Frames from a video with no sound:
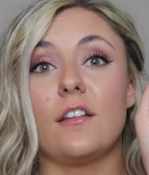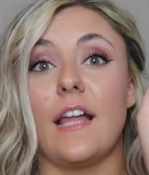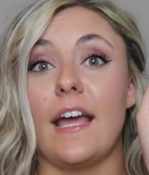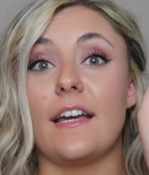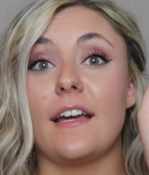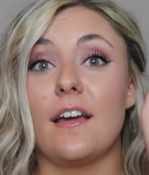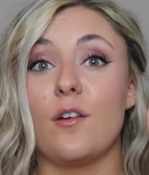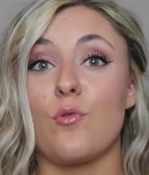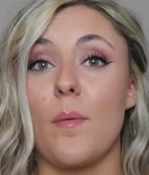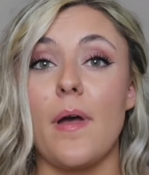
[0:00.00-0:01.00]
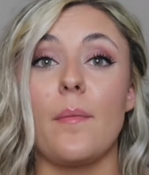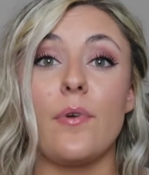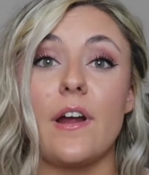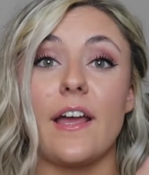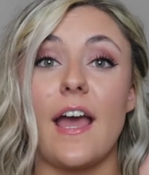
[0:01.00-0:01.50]
like
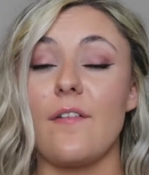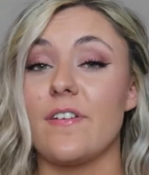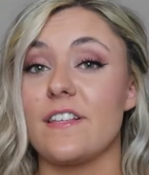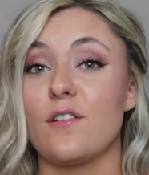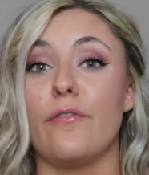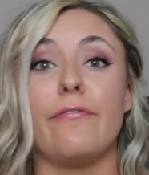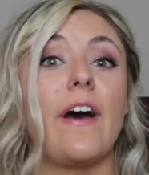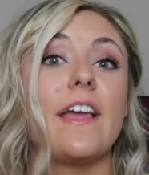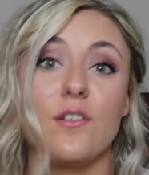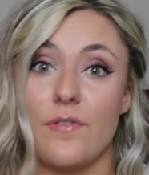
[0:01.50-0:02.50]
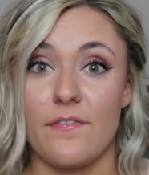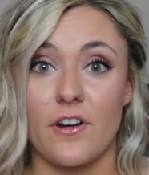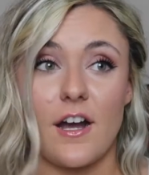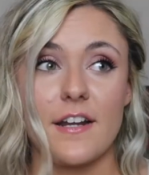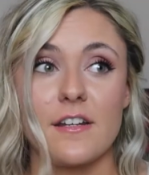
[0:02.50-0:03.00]
remembering every single fight you've
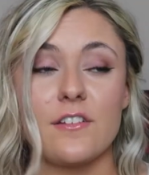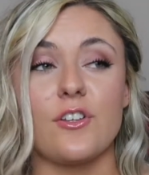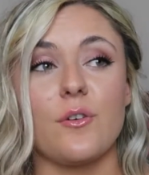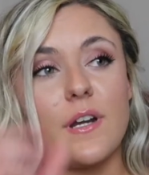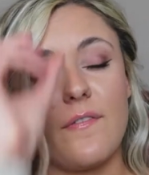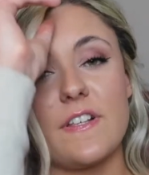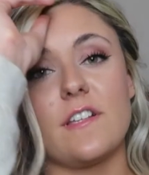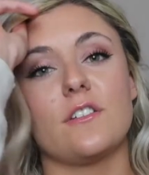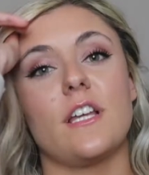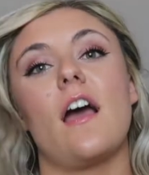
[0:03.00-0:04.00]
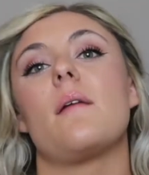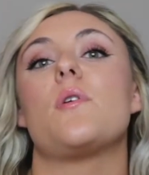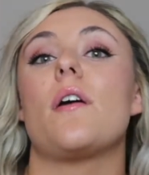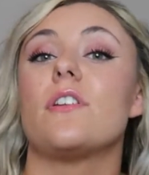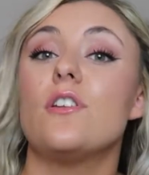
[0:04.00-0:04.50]
ever gotten into, and every single time
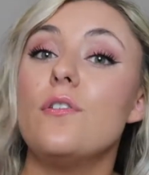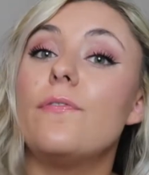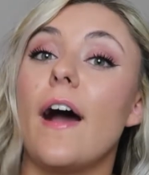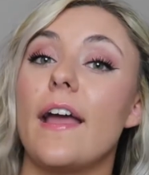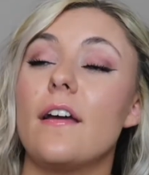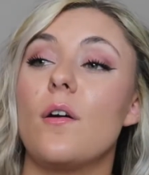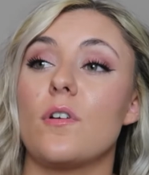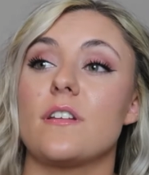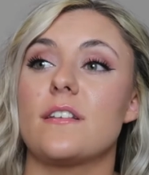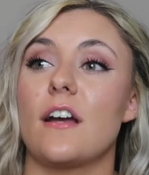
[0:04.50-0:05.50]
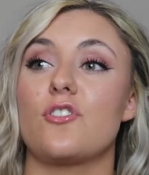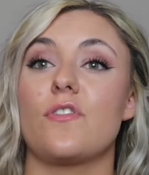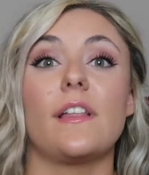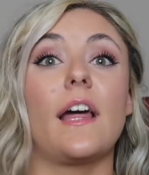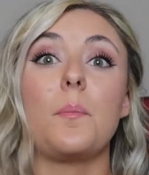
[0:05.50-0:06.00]
you have a new fight or
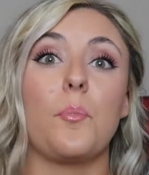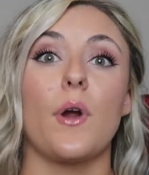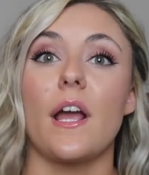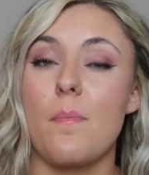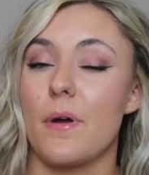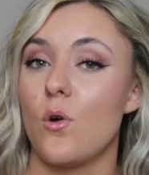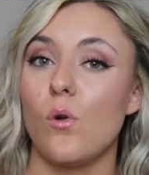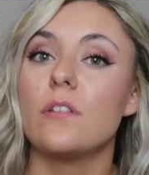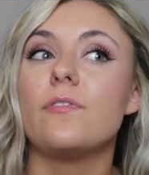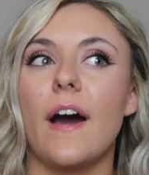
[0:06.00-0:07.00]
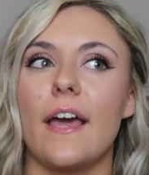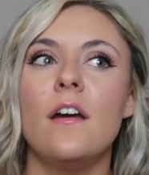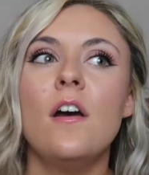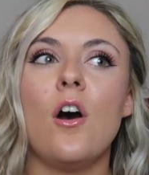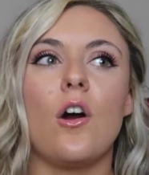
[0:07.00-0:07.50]
discussion, they like bring up an old fight
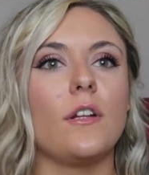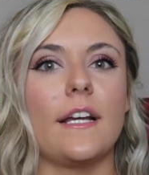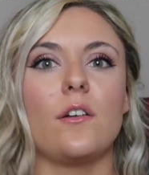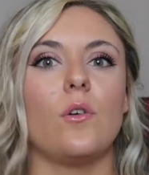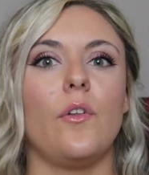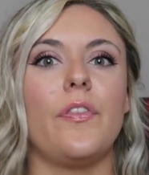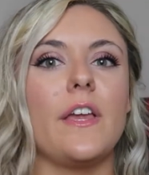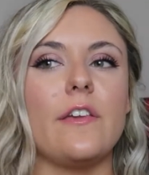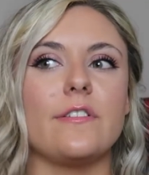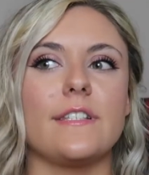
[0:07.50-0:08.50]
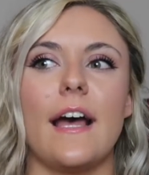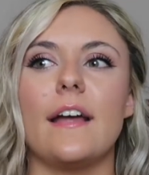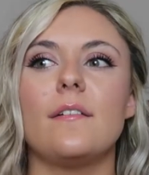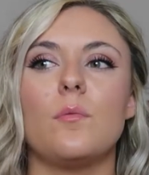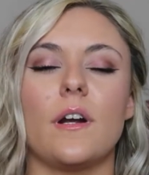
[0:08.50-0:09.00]
or like an old thing you
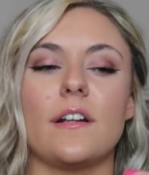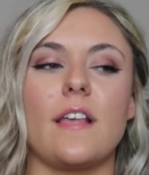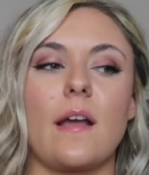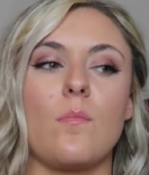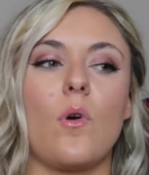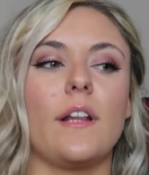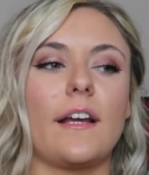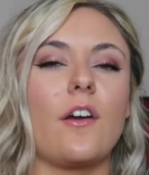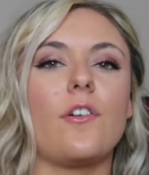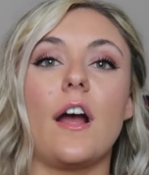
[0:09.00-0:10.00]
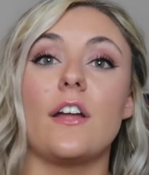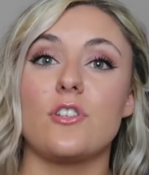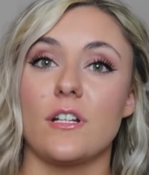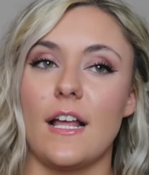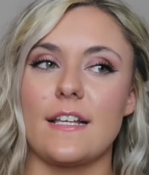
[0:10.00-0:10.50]
said, where it's like more like a
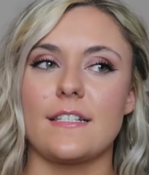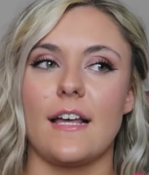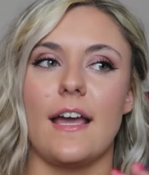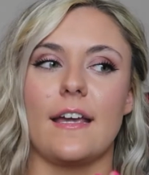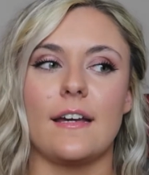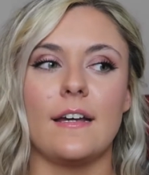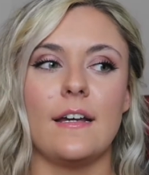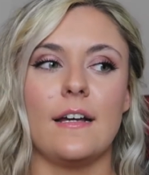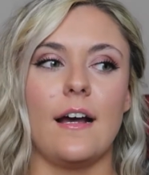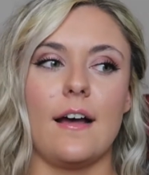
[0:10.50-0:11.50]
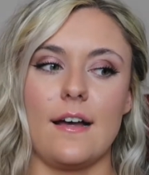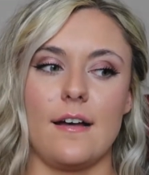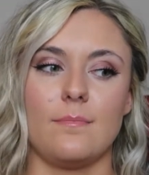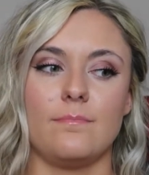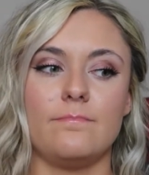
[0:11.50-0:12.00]
grudge and less like
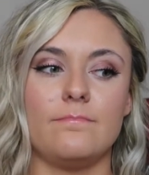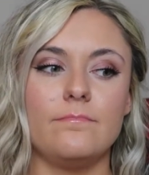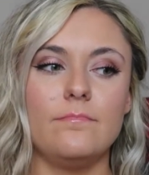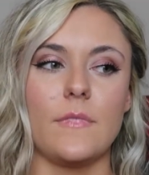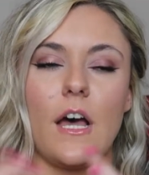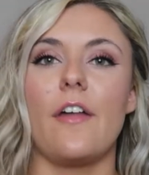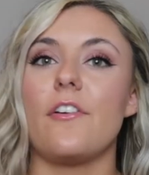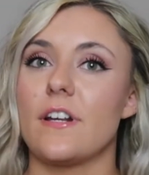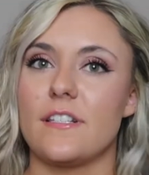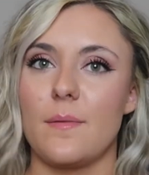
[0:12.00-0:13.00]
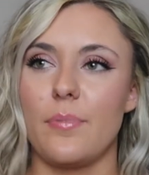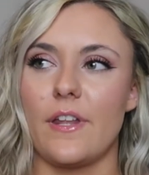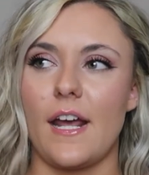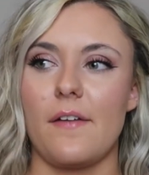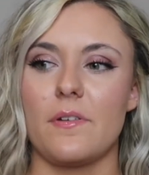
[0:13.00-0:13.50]
the other example
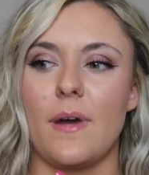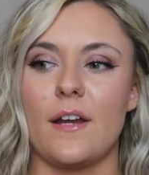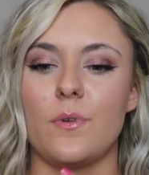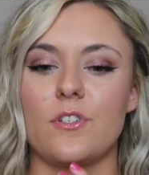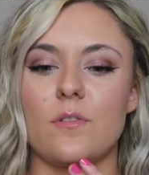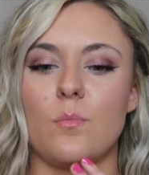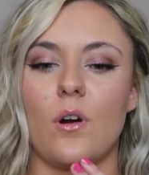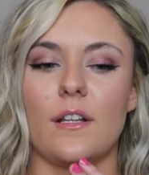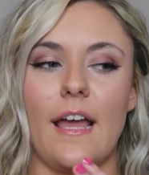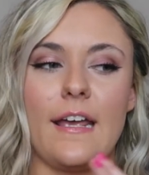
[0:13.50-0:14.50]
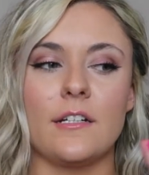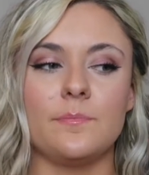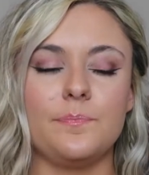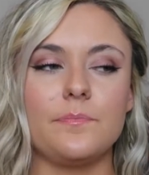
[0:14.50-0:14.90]
that I have in mind, which is more like